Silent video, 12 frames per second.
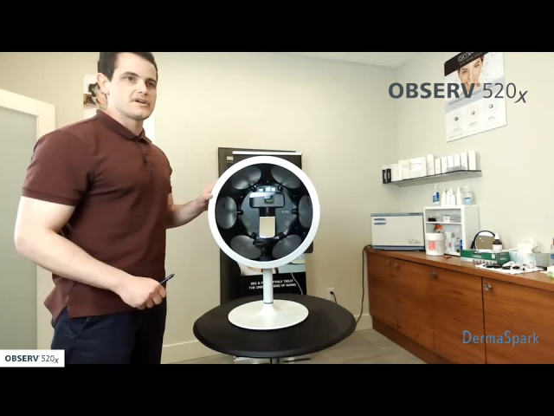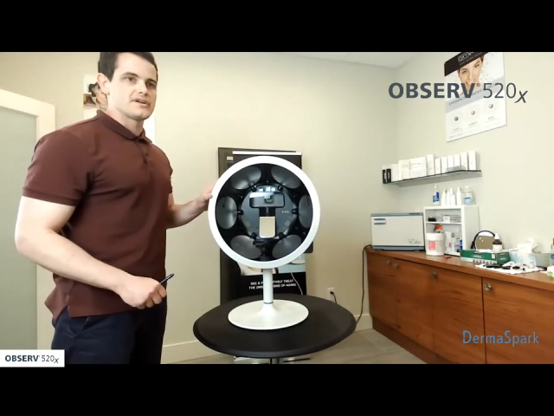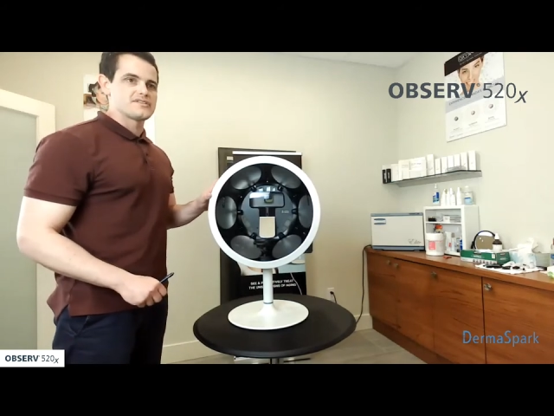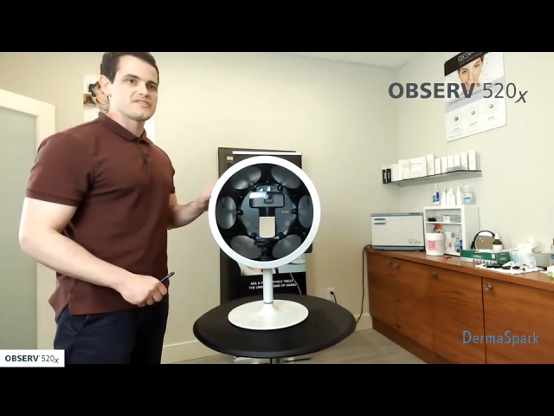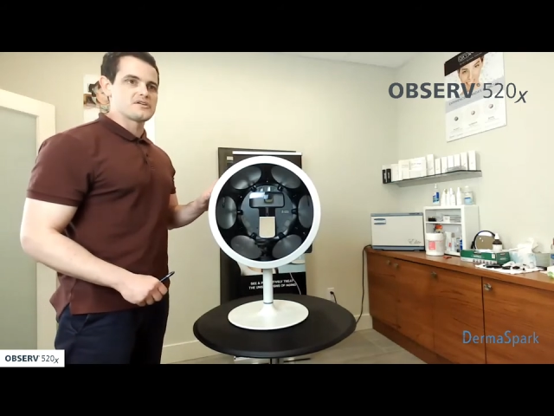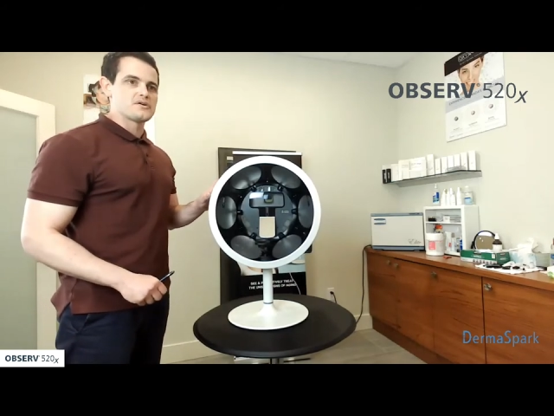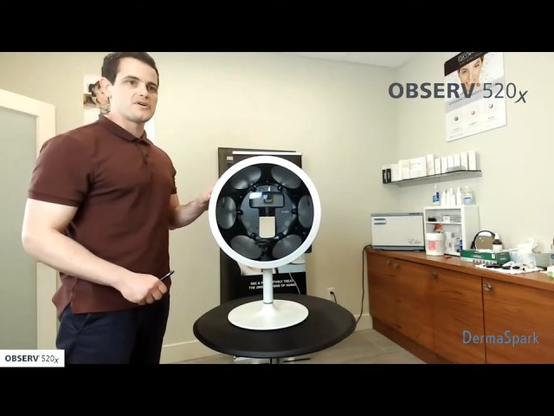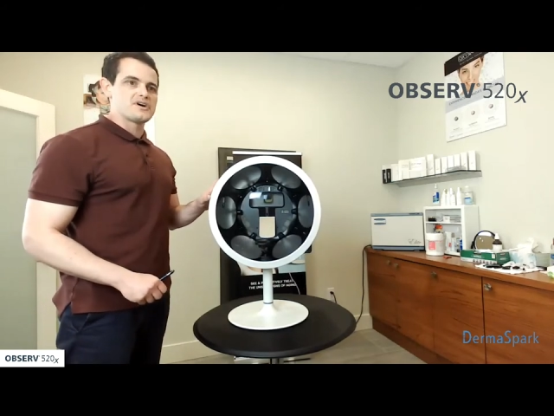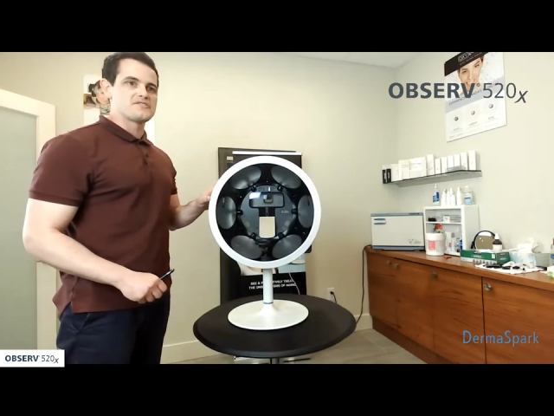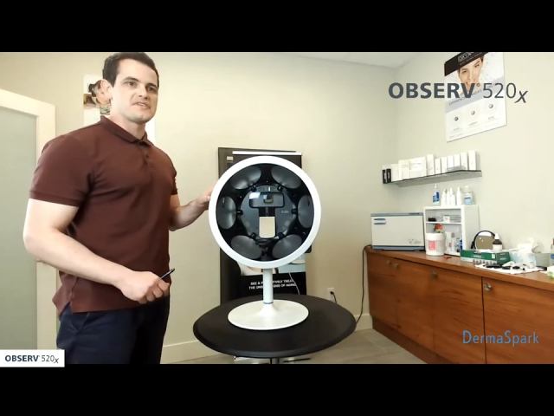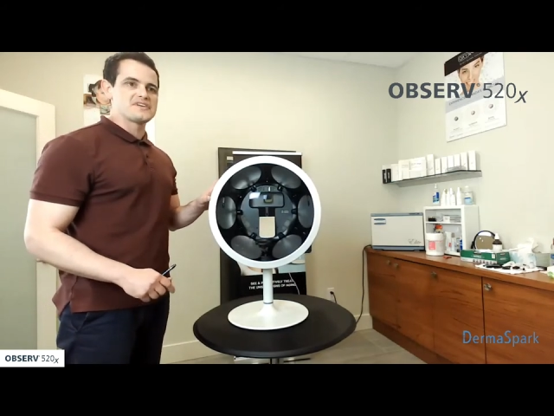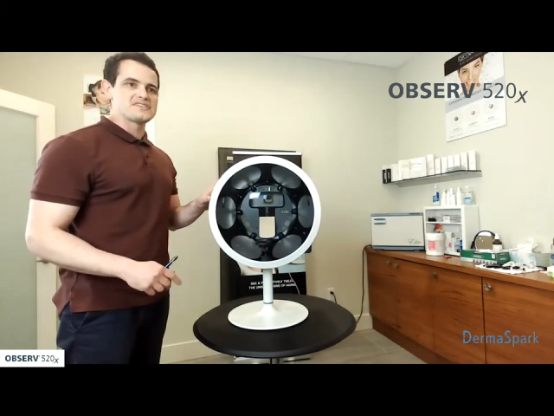so I
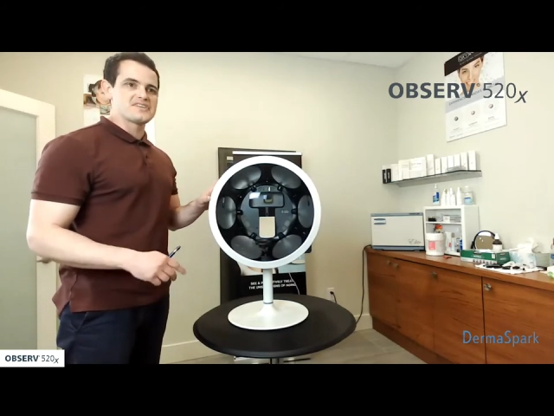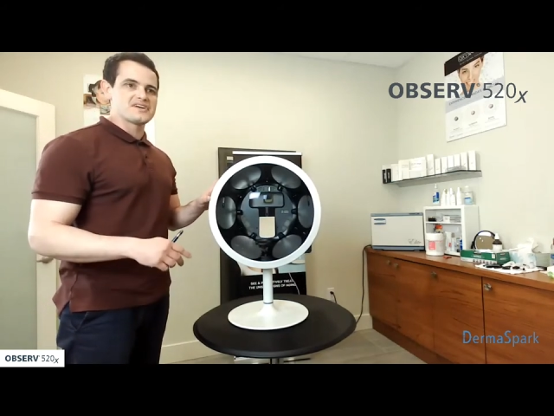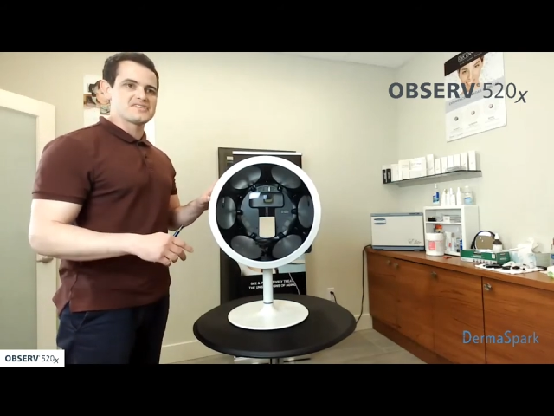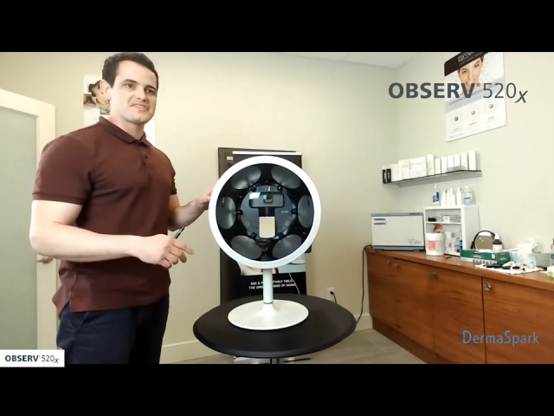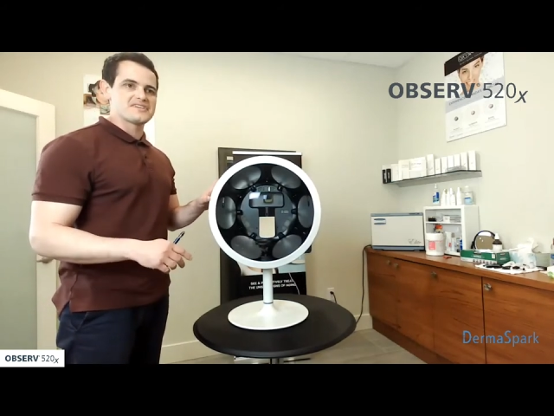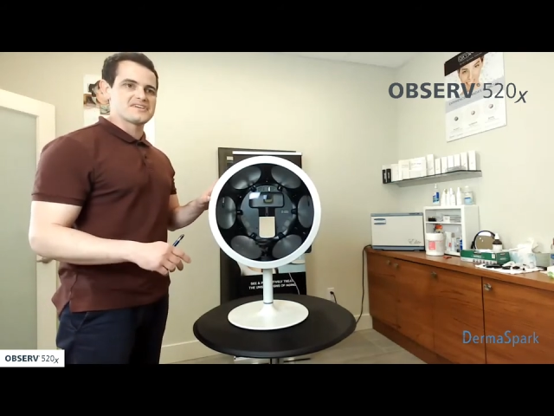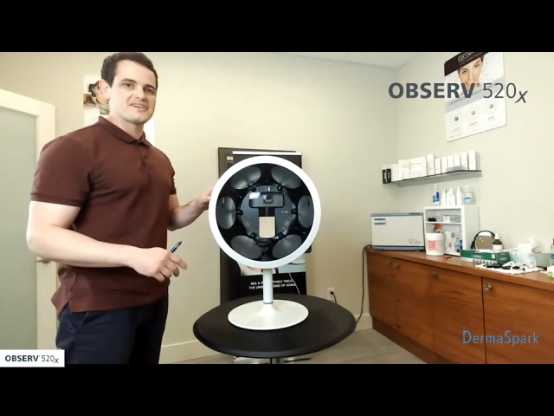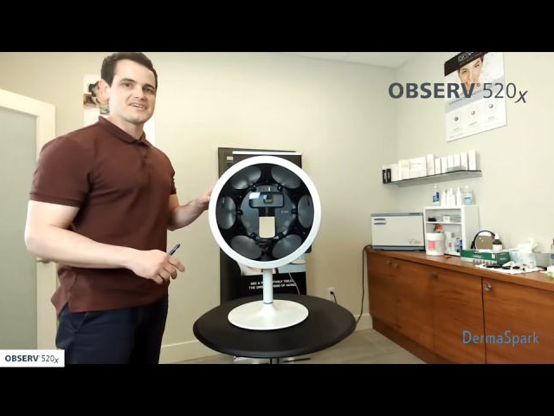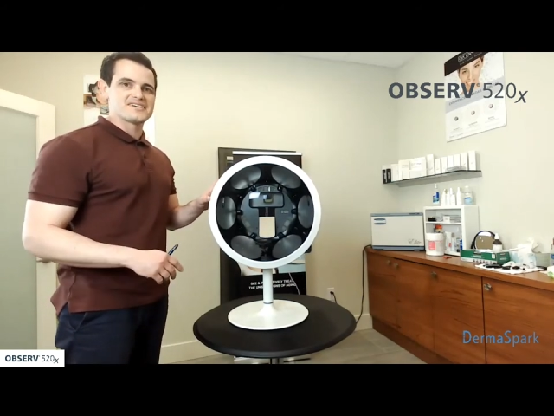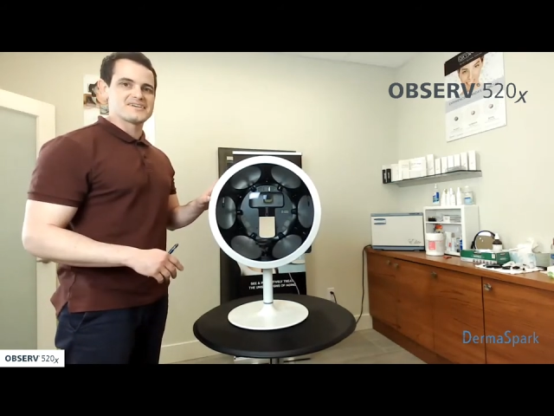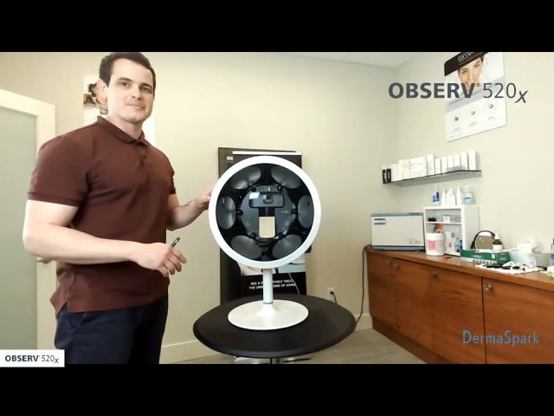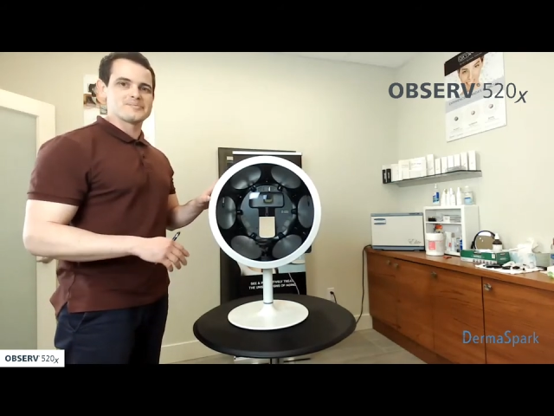think that
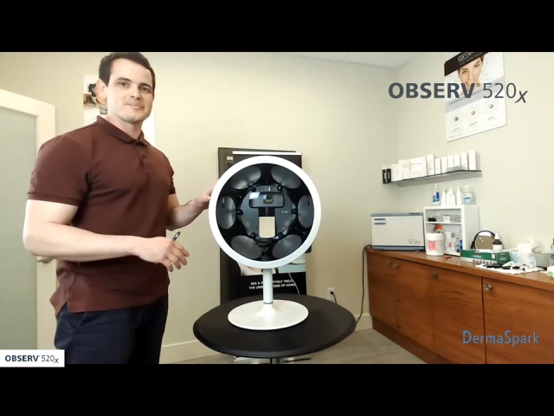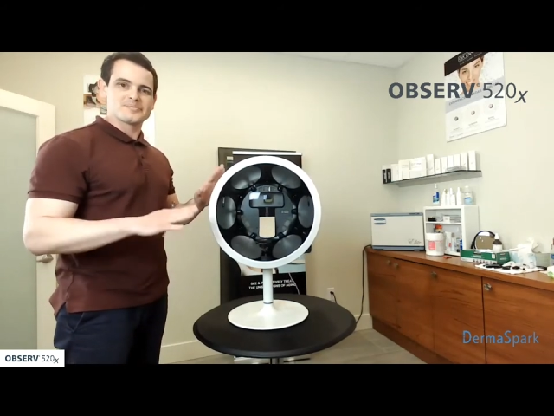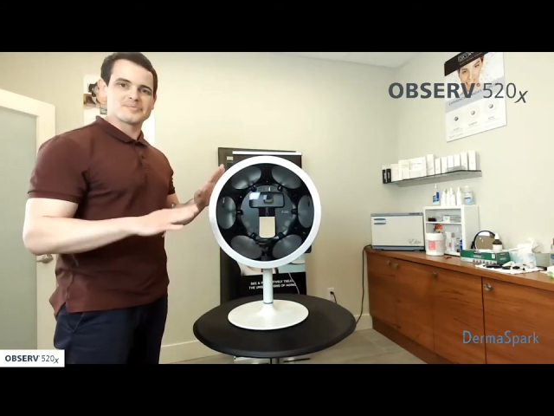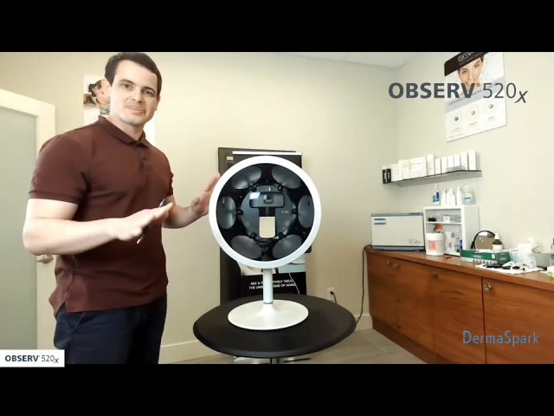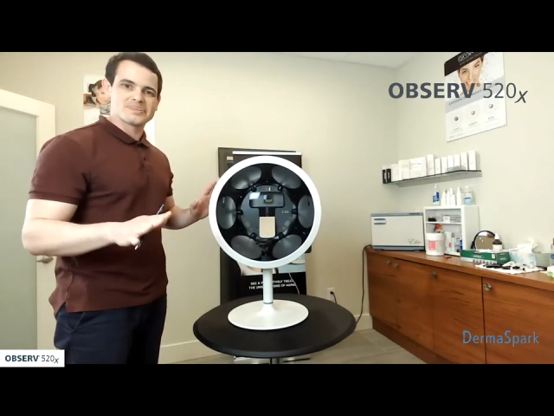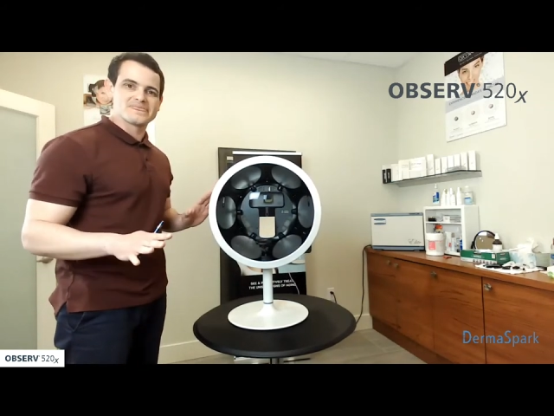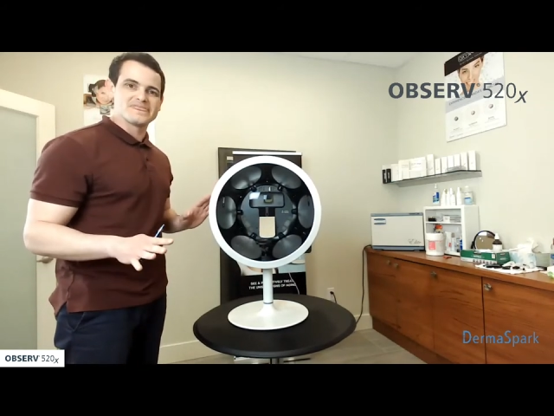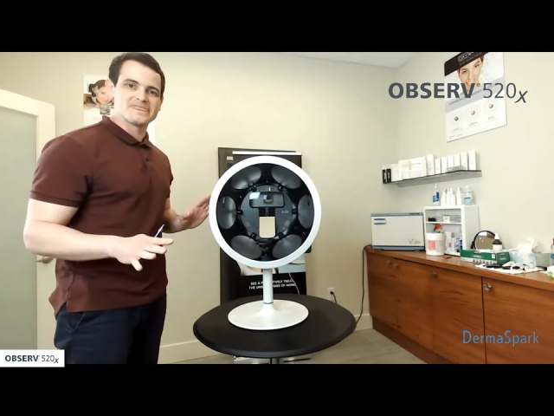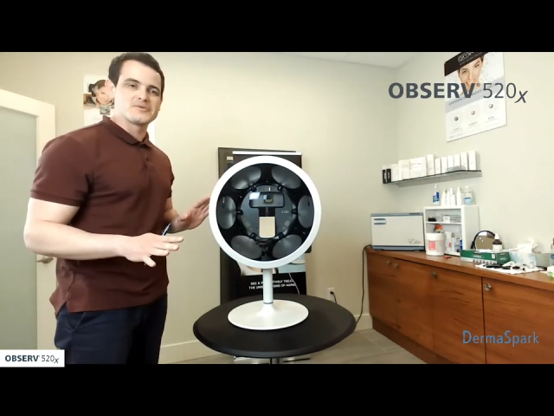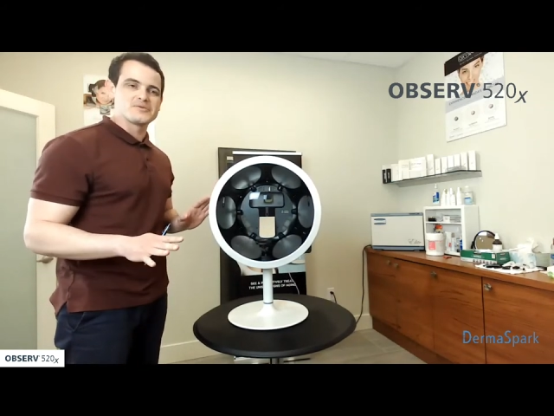now